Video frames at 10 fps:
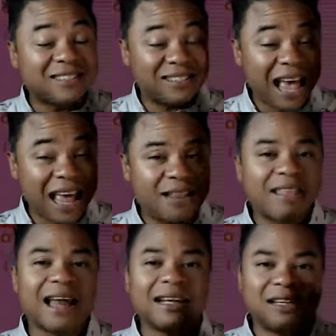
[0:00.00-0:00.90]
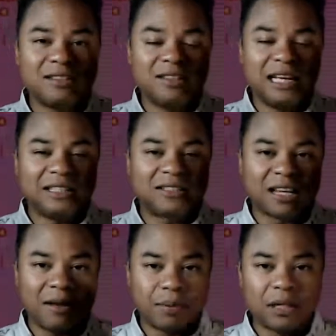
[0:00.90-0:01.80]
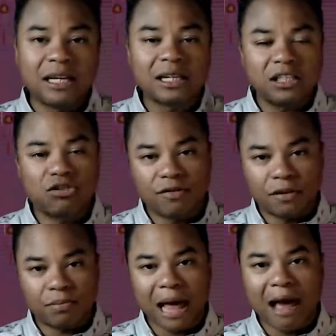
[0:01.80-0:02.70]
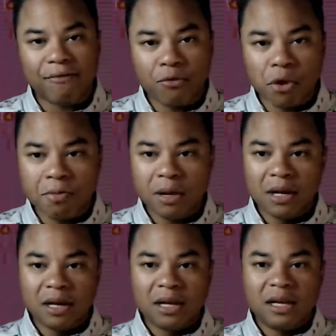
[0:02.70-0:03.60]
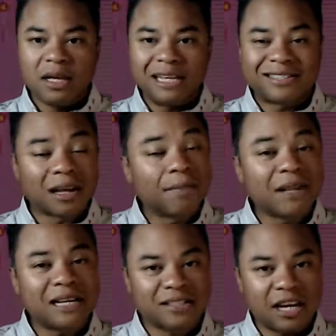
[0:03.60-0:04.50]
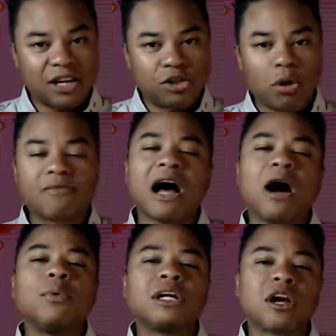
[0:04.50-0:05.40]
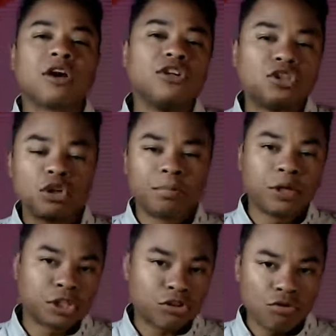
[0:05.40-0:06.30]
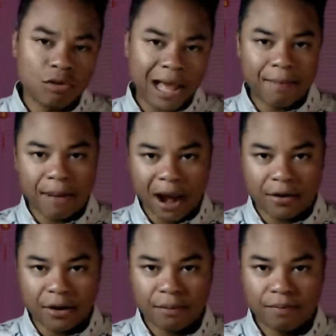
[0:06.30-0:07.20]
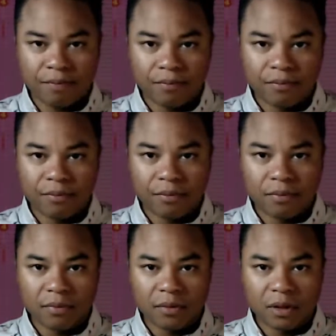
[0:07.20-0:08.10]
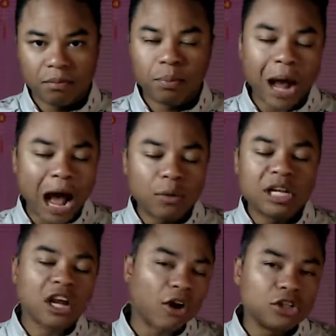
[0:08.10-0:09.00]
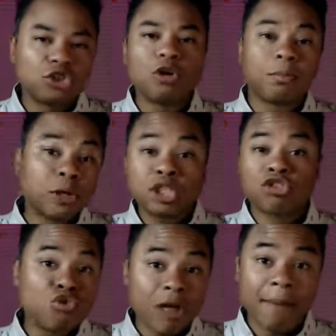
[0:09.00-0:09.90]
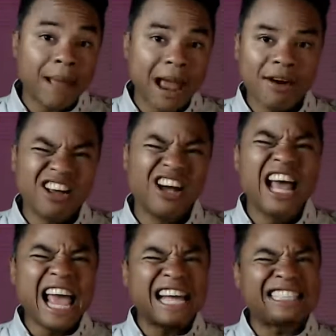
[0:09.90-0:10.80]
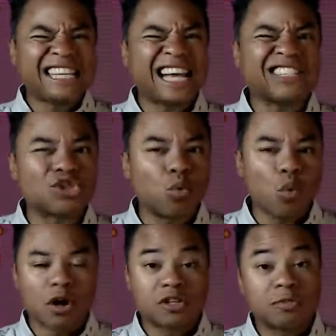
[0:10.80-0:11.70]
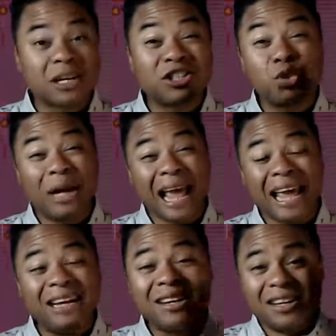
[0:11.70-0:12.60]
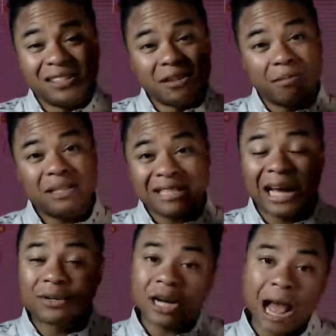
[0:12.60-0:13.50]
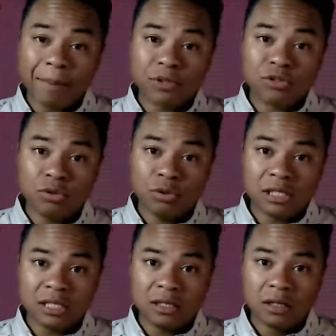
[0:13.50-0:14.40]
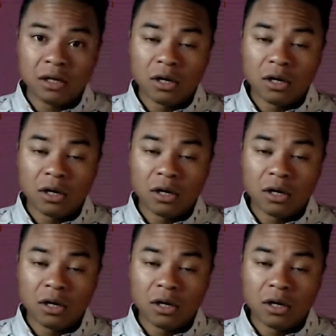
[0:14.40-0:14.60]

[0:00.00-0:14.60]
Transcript: said that it's a politically driven platform is something that scares you off, I would encourage you to push through that barrier. I would encourage you to push through that barrier and test the waters, because you would hate to miss out on an opportunity